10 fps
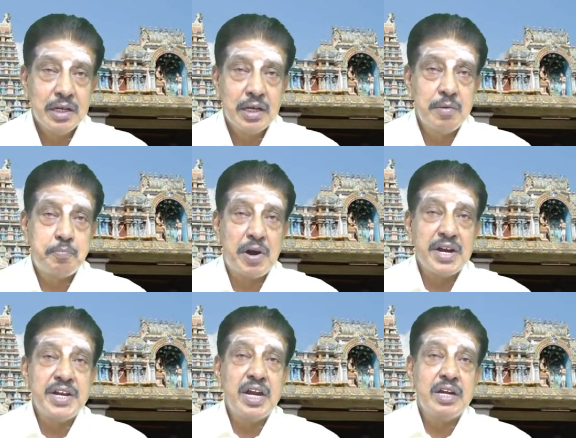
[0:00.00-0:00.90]
In
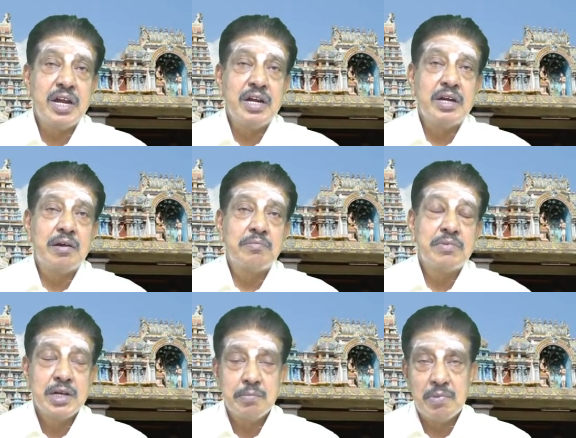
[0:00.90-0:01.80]
Pandyan kingdom,
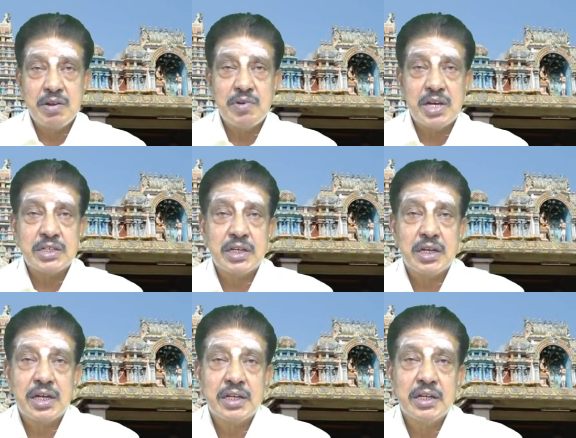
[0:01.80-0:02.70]

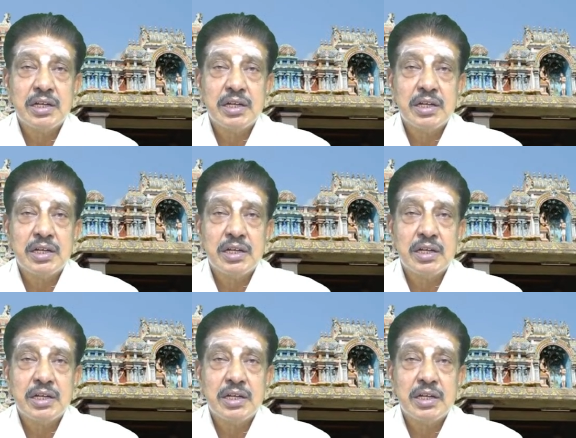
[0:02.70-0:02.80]
Manivasaka,